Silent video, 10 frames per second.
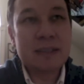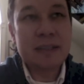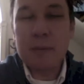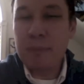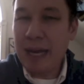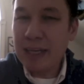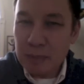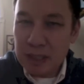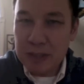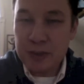
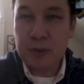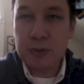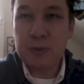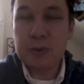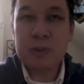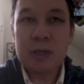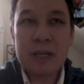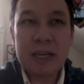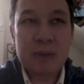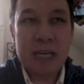abandonment issues. We
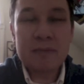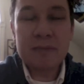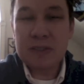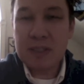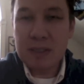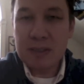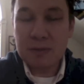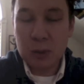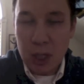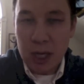have a sense of
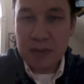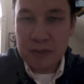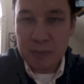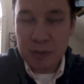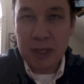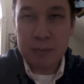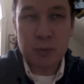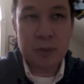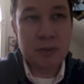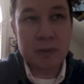loss sometimes,
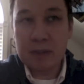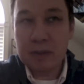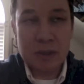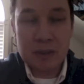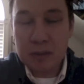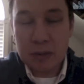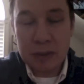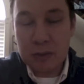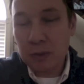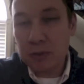whether
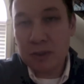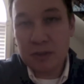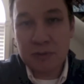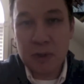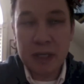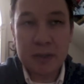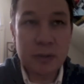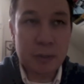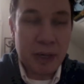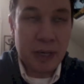it's losing a friend or
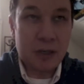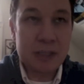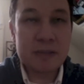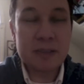a parent.